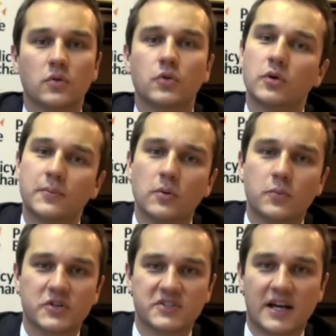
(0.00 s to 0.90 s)
The report
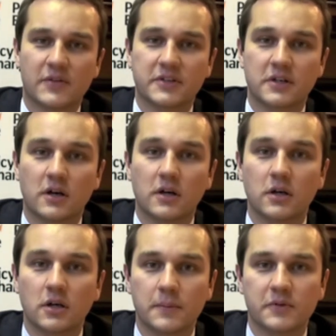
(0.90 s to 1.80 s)
points out that
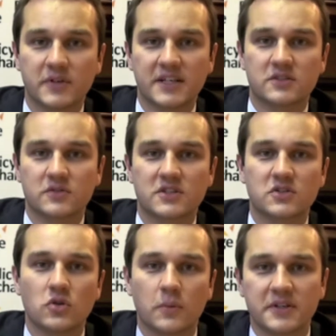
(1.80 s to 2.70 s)
our urban renaissance
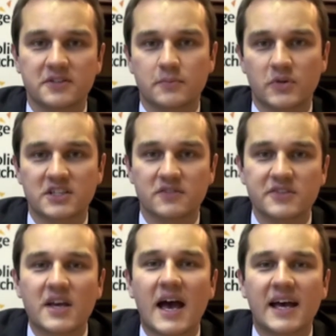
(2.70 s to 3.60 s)
has not been as
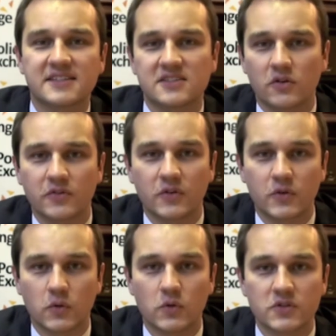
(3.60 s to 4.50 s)
impressive as is often
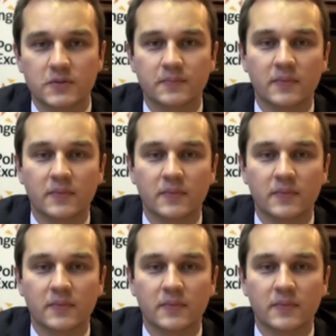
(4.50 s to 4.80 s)
thought.